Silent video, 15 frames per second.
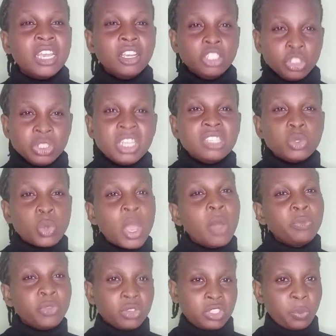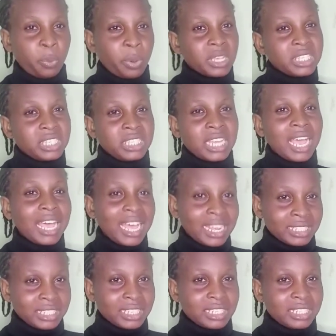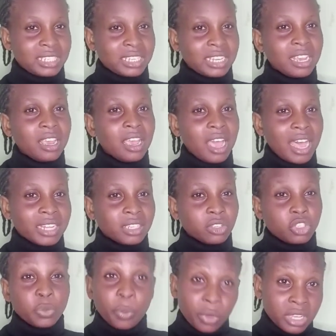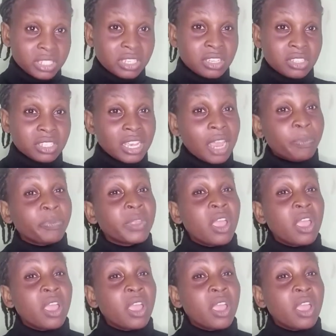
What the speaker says: You need to help those person at this point in time.